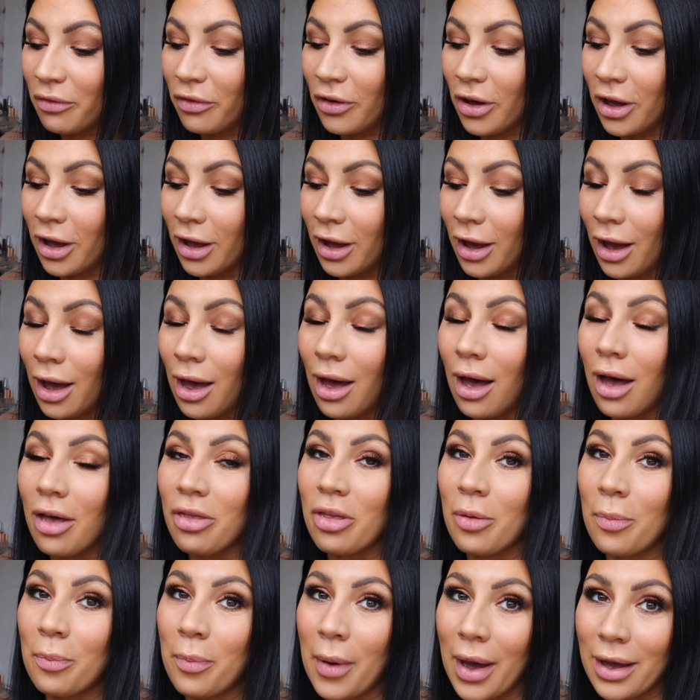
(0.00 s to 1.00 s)
for
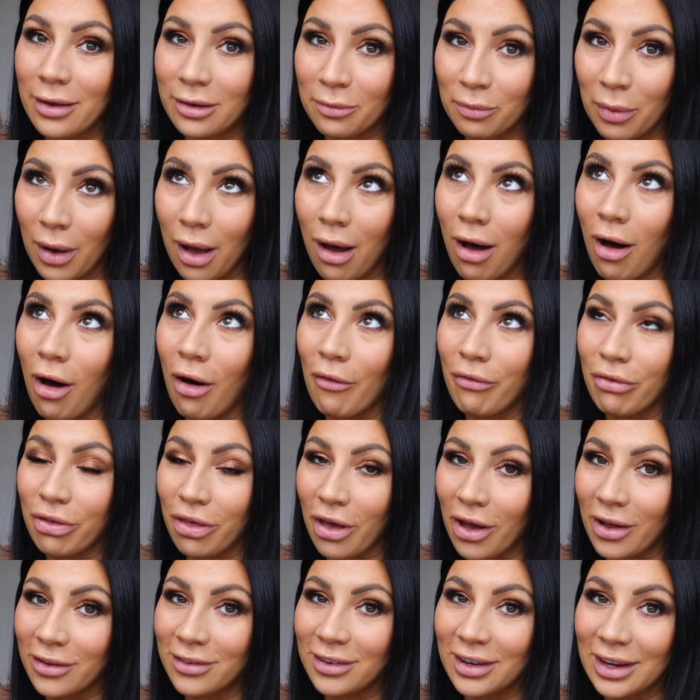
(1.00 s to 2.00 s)
the best part of
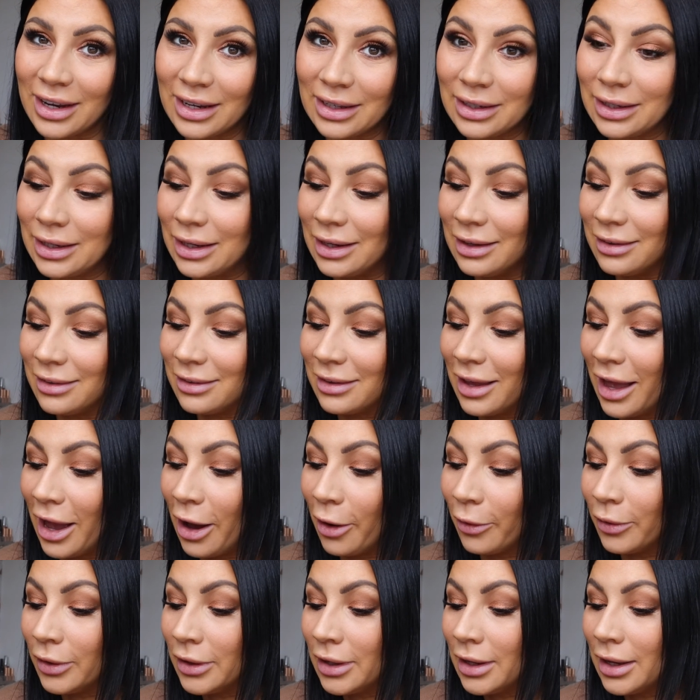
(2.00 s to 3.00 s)
13 years
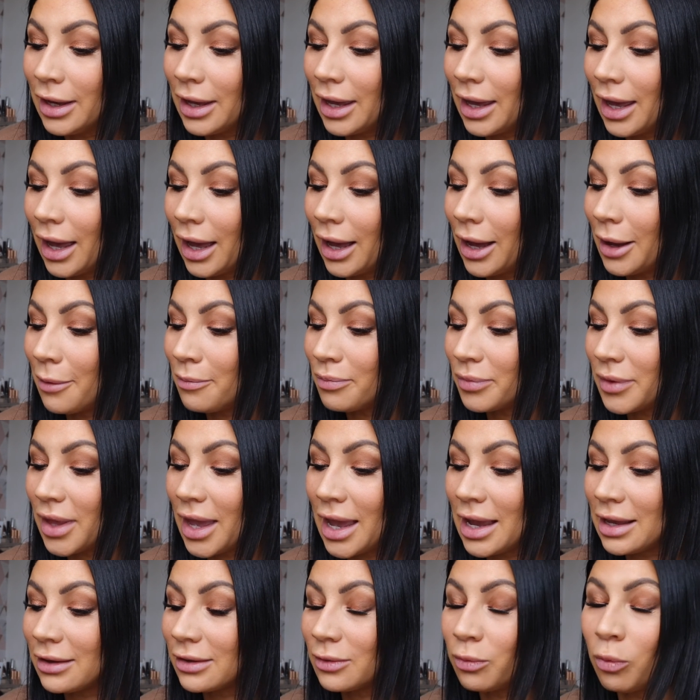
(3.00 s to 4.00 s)
now.
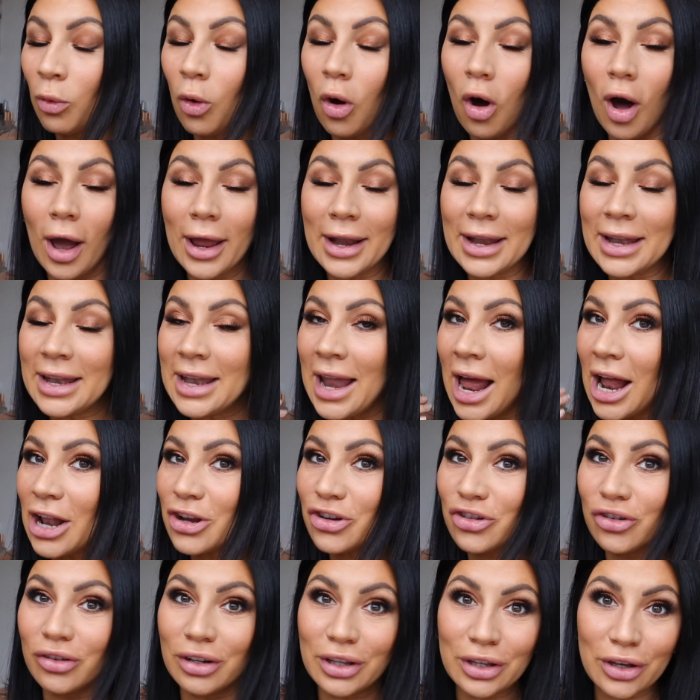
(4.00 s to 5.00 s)
It's what I
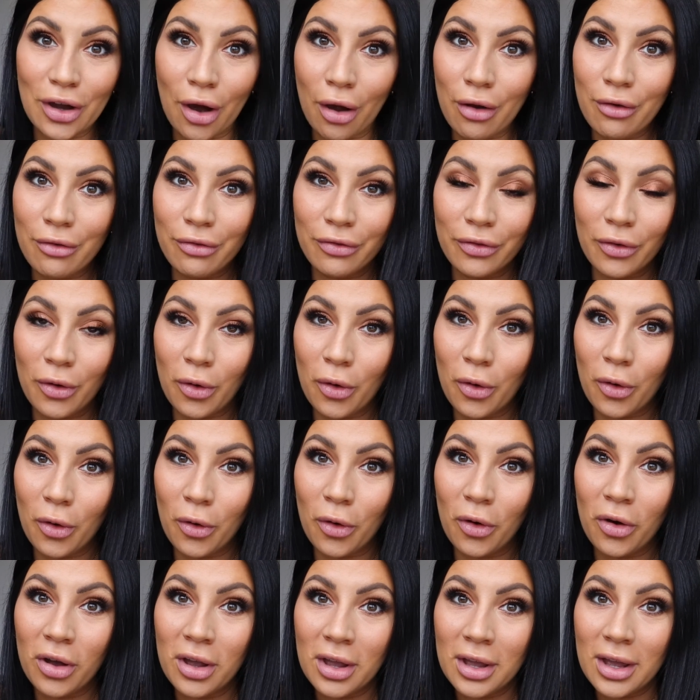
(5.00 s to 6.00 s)
naturally go
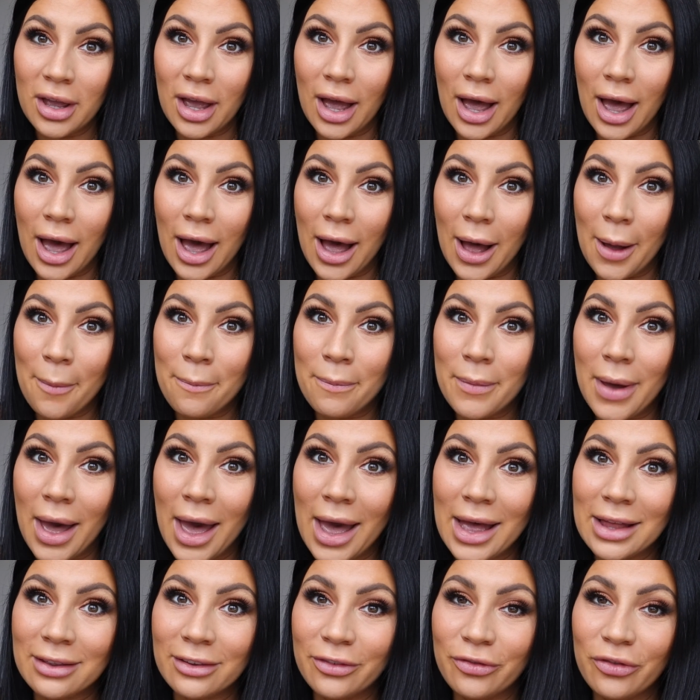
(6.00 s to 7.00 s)
for.
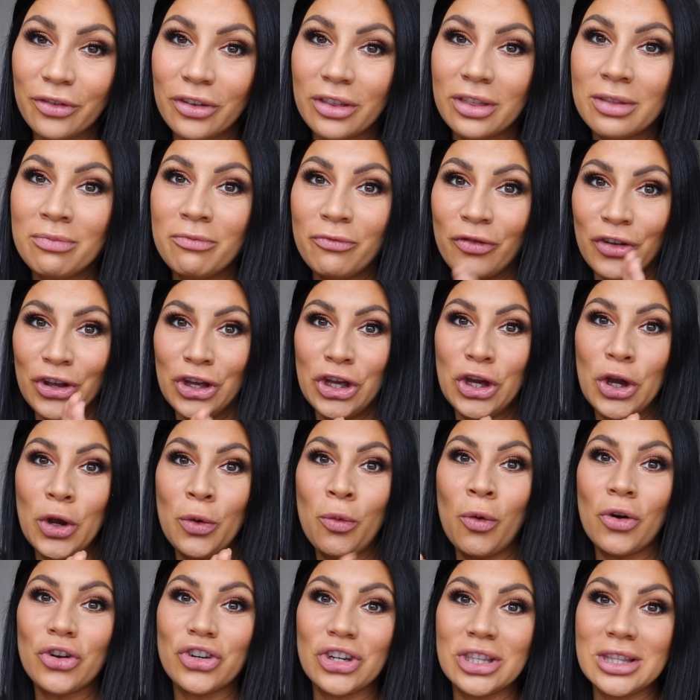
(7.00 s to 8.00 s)
And for
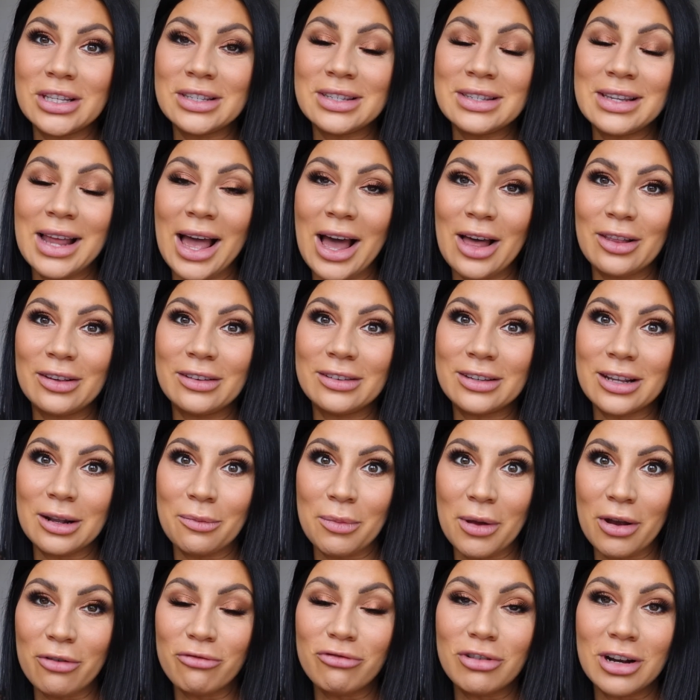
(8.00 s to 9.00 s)
you watching this now, this is going to
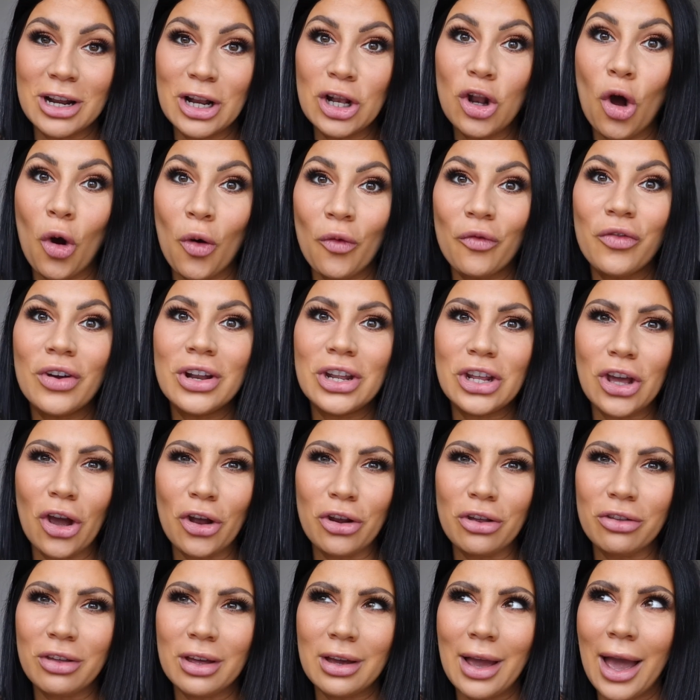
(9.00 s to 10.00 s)
be a really long video.
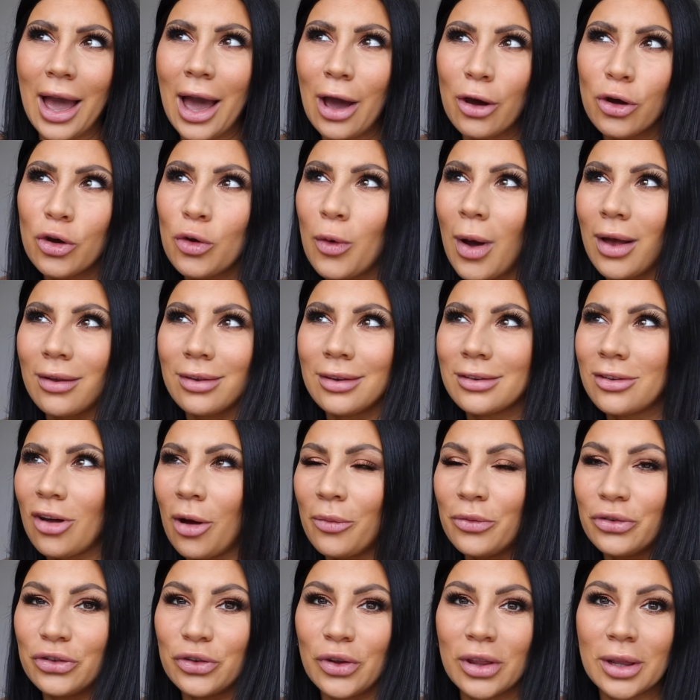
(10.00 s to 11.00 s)
You think, who has the
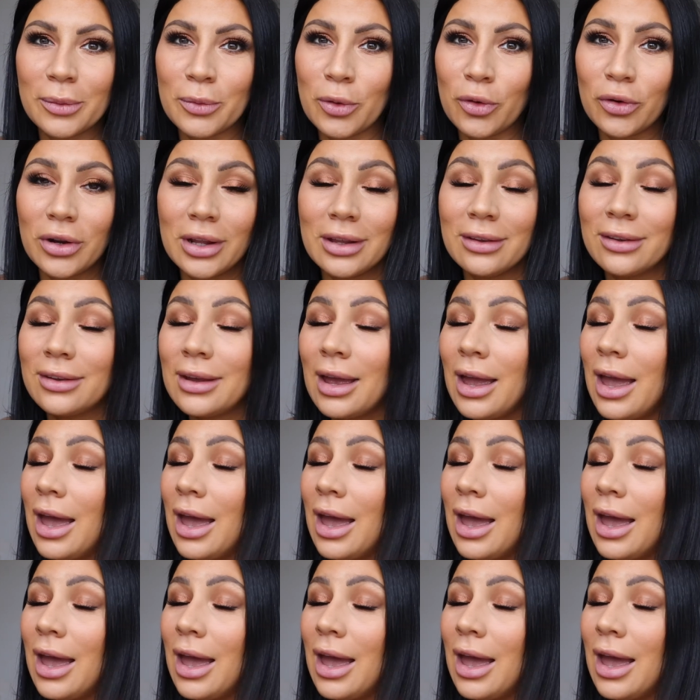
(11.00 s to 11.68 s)
time to do it in the mornings?